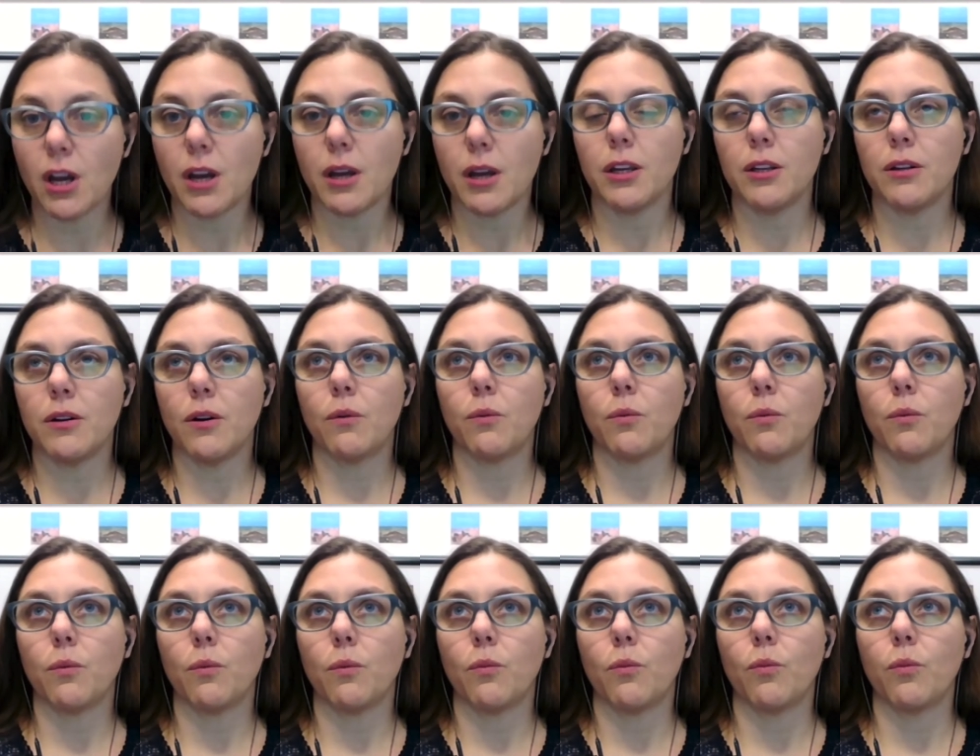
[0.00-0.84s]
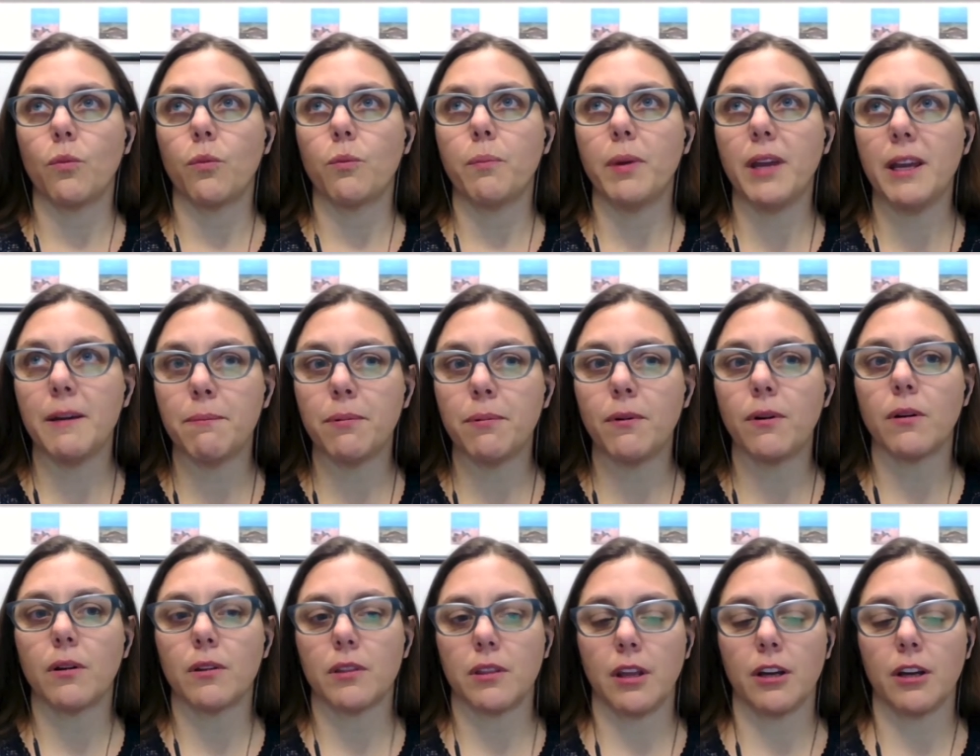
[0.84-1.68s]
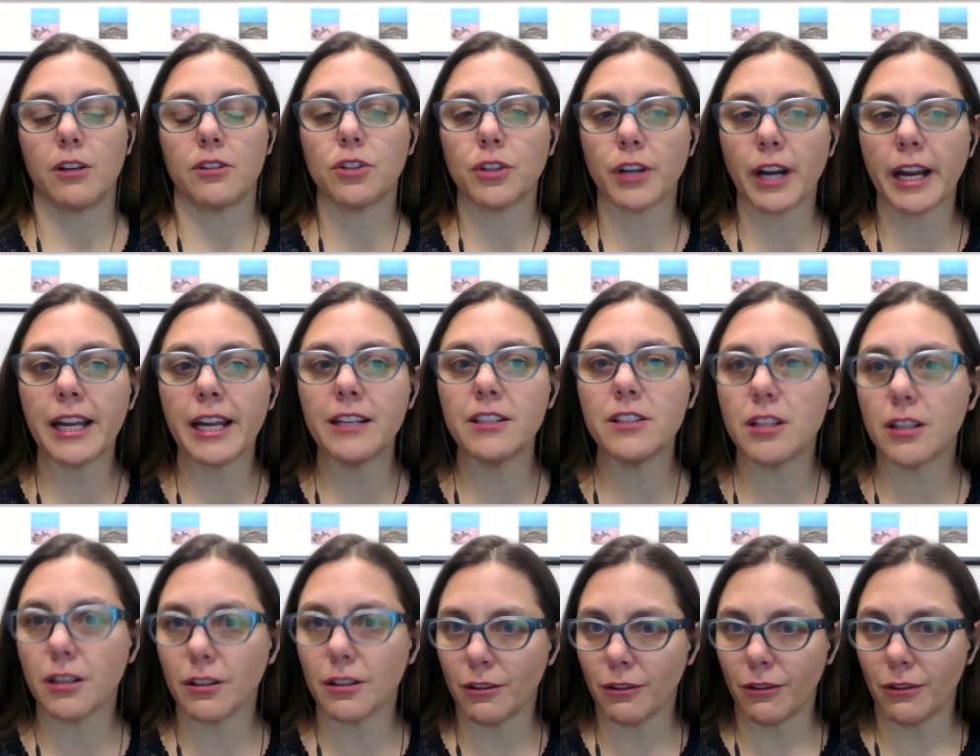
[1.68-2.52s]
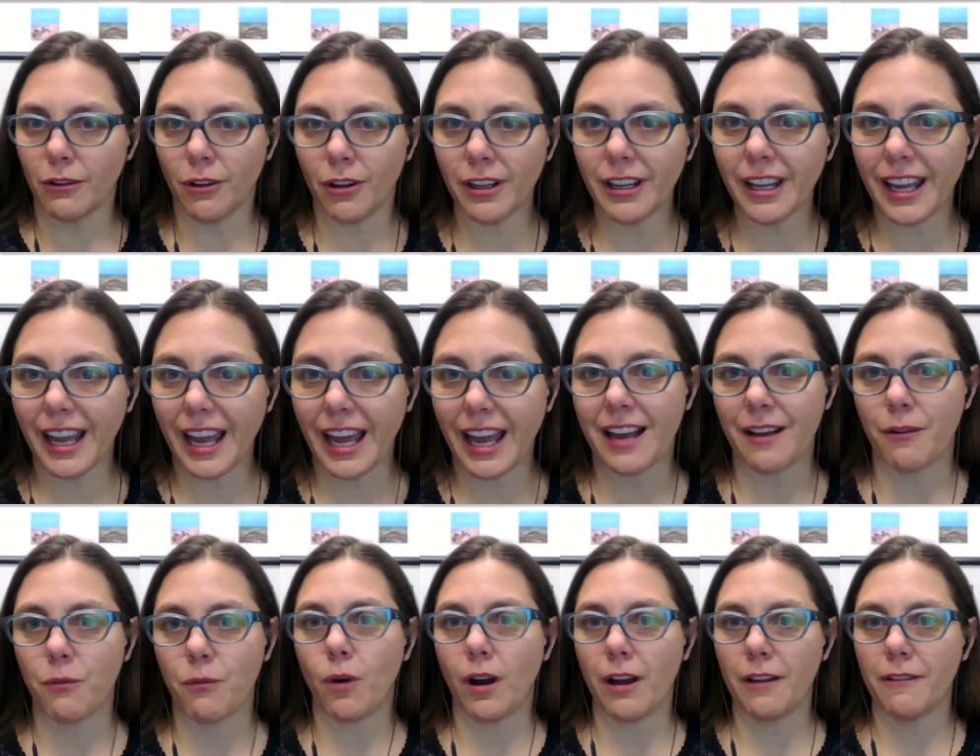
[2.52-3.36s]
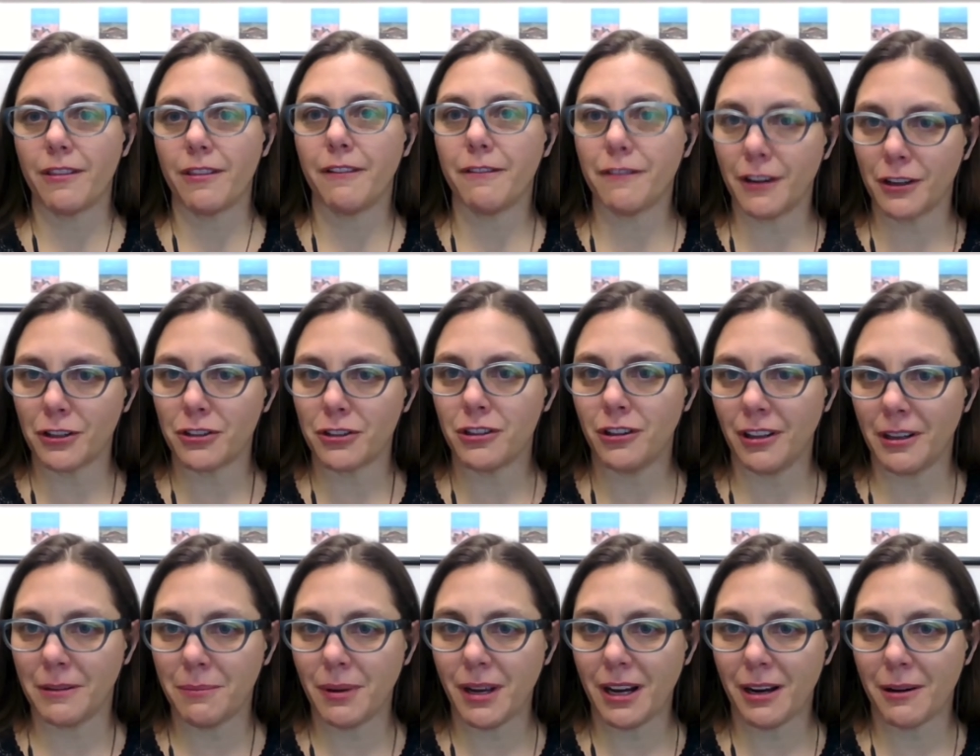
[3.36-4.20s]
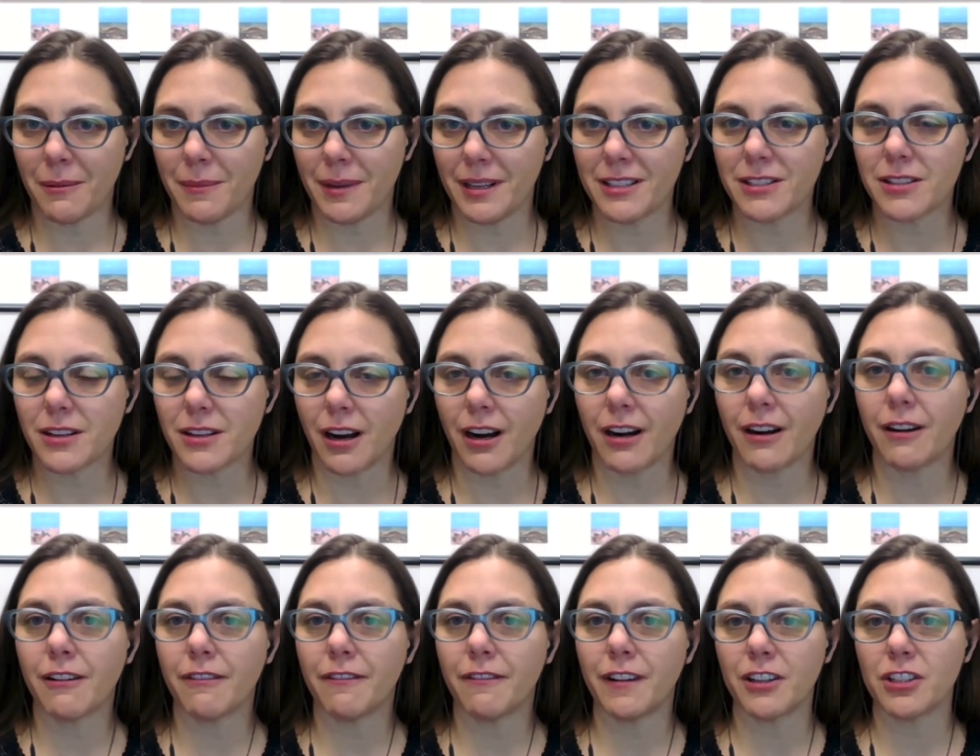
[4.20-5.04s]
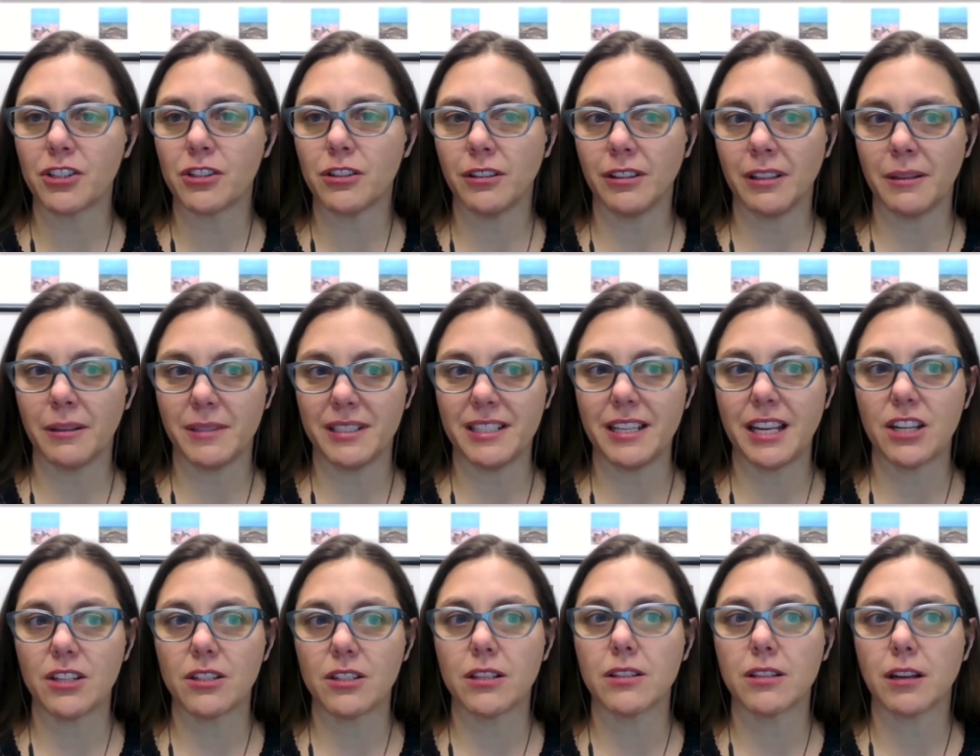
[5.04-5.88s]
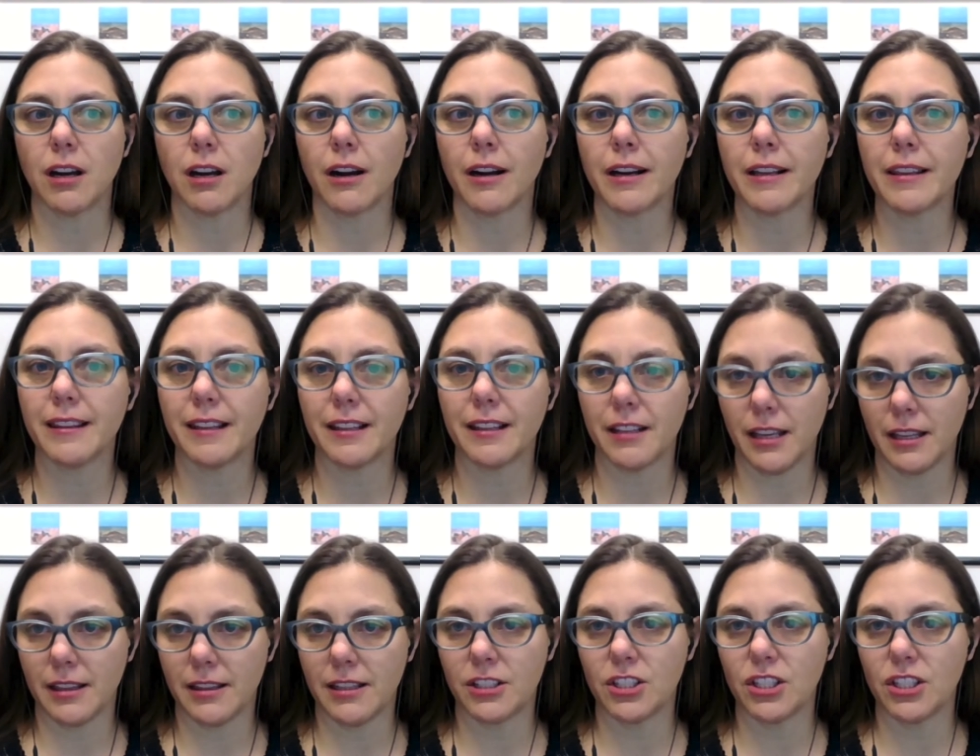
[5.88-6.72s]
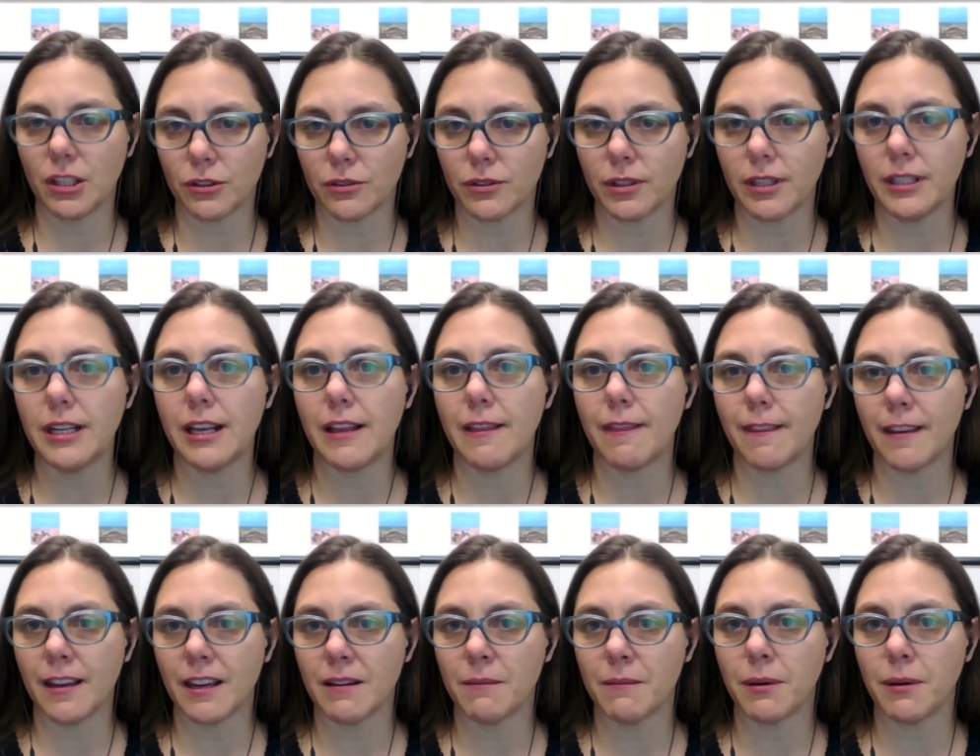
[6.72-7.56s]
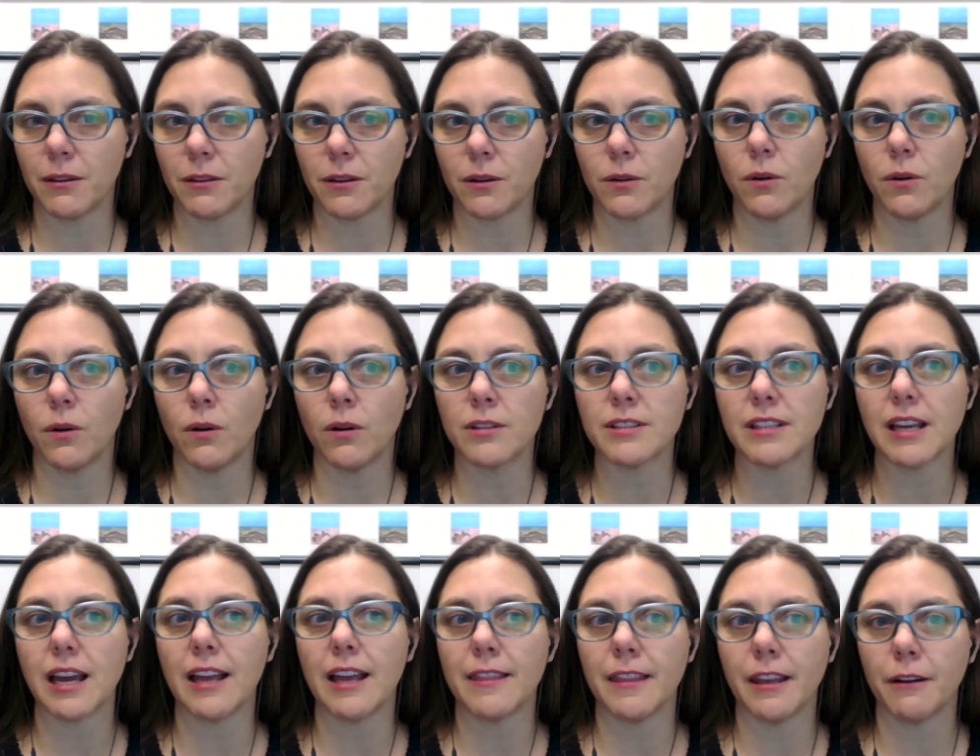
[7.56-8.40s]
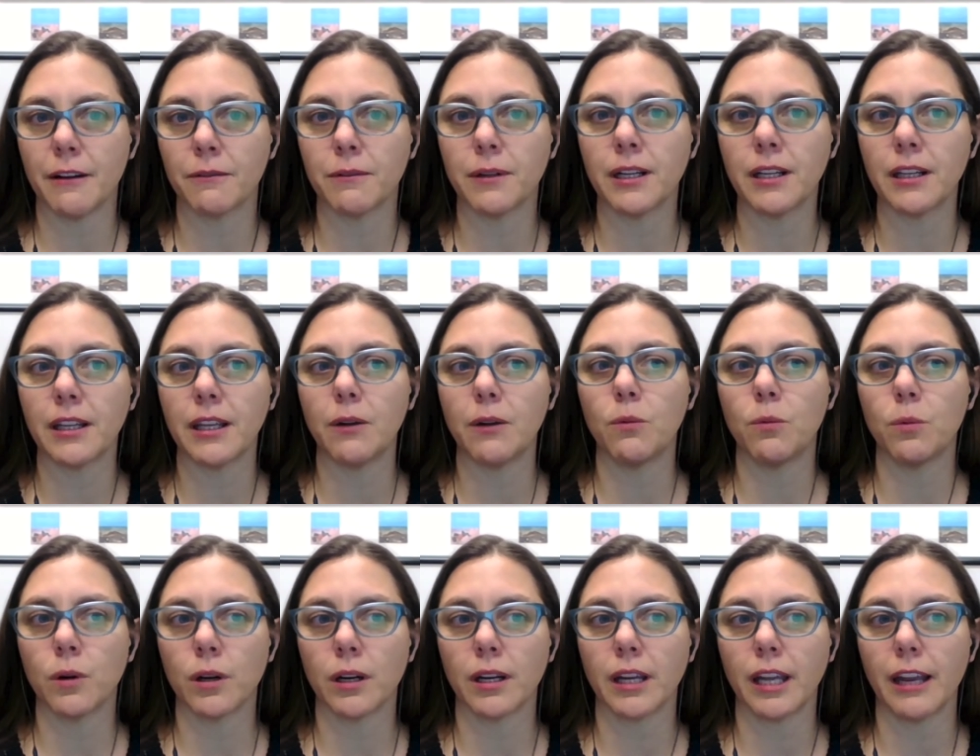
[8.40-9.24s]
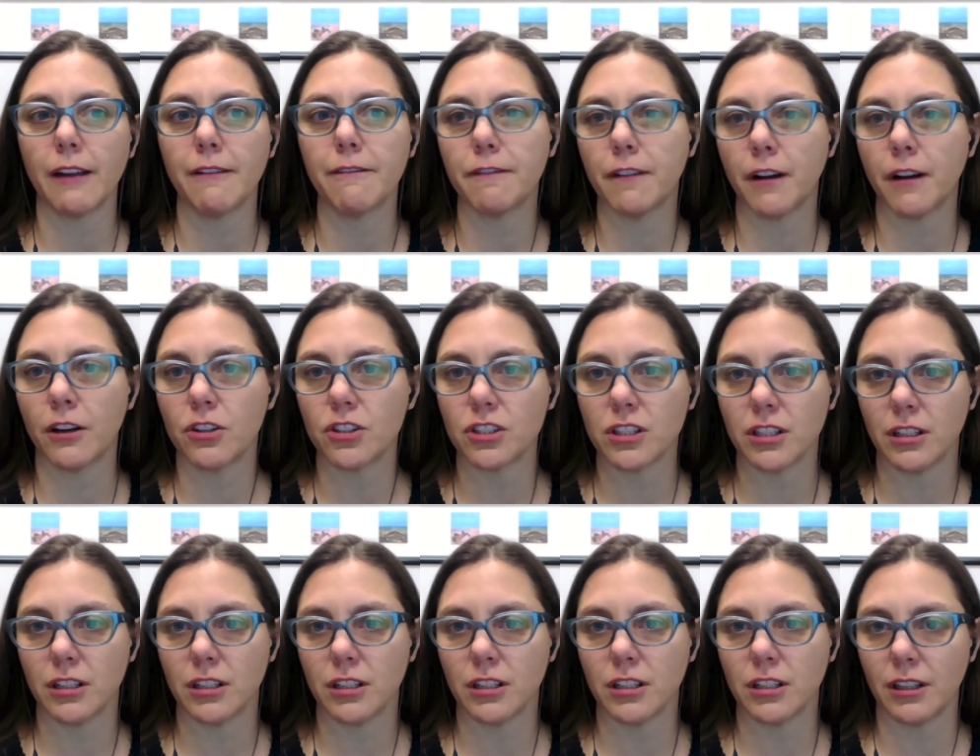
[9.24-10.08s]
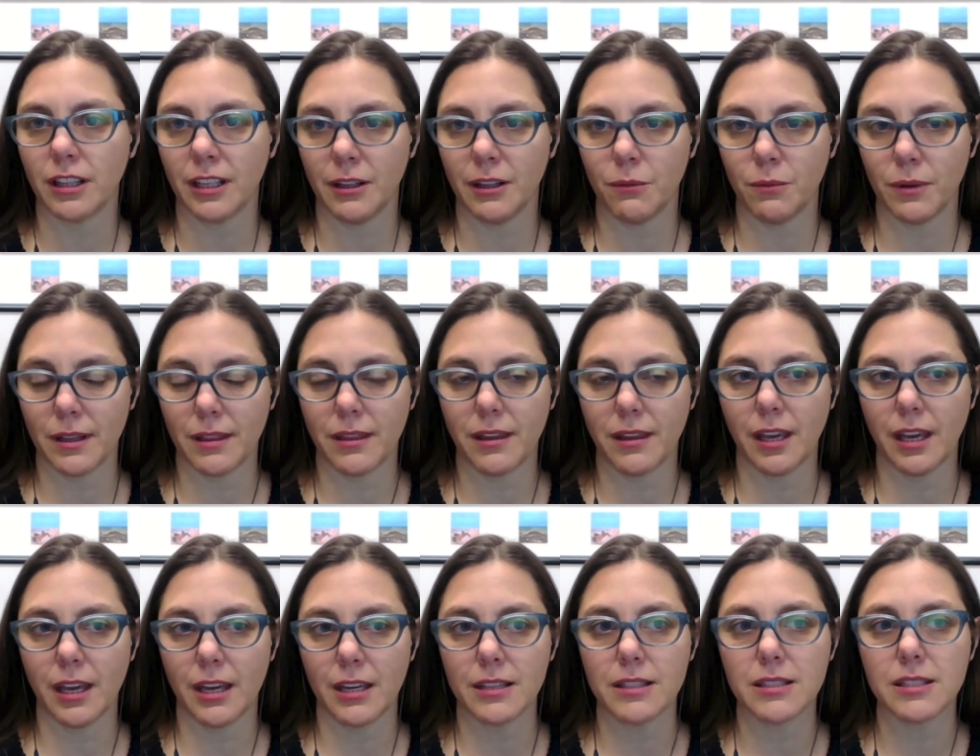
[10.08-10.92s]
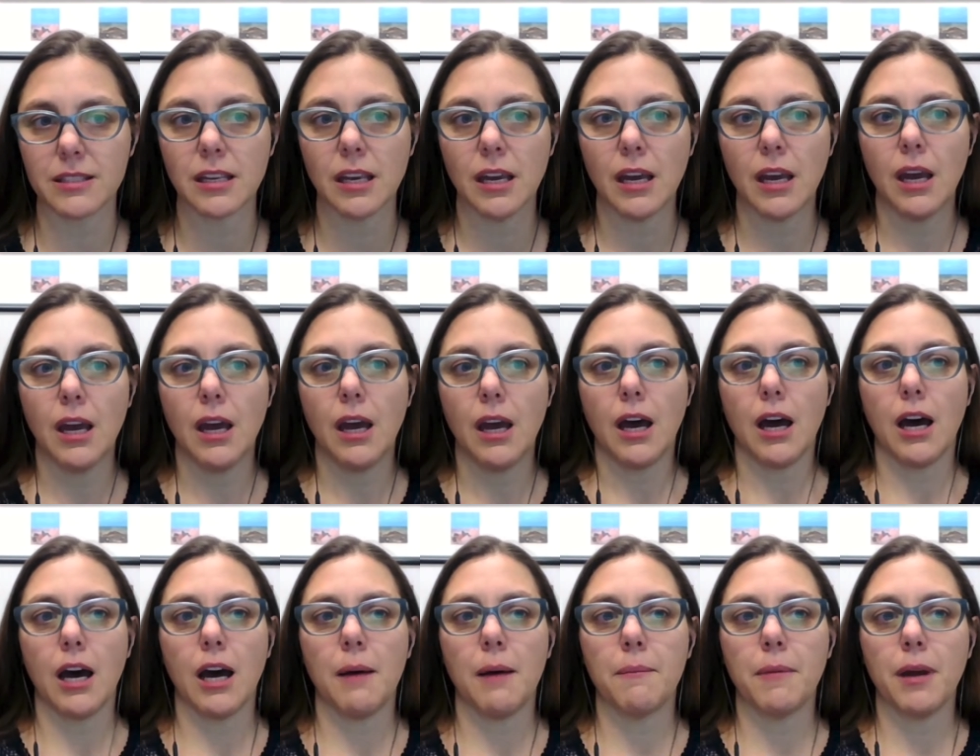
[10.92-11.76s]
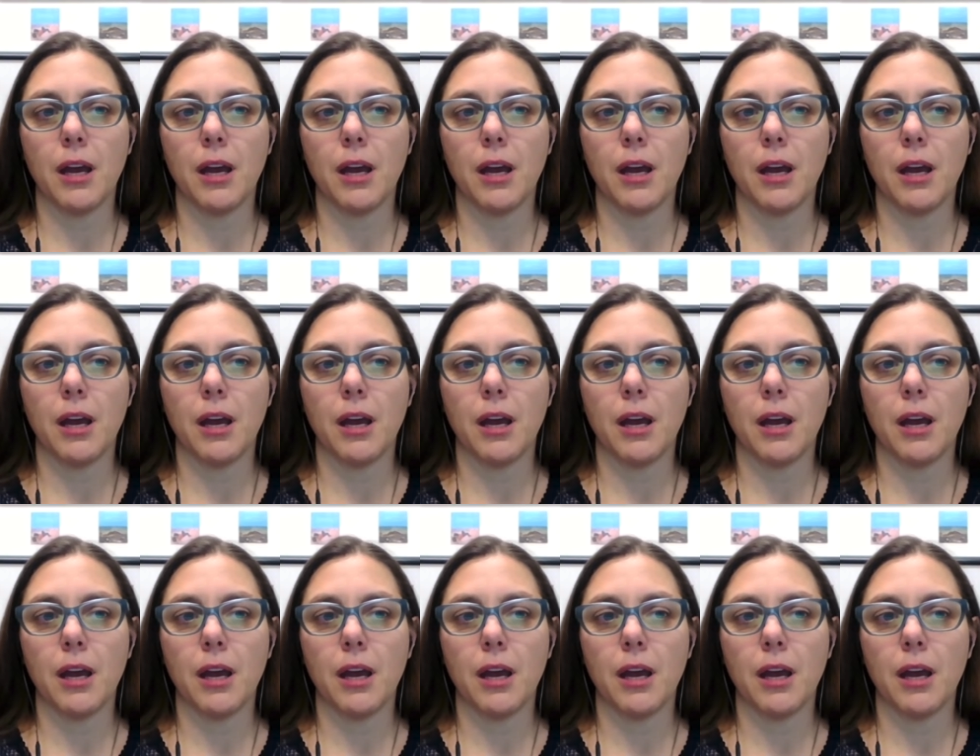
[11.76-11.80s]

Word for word: You know, people, they're trained to look at what the functional impairments are or functional limitations are in the, in the children and think about the goals, and they're really working functionally with kids. Um,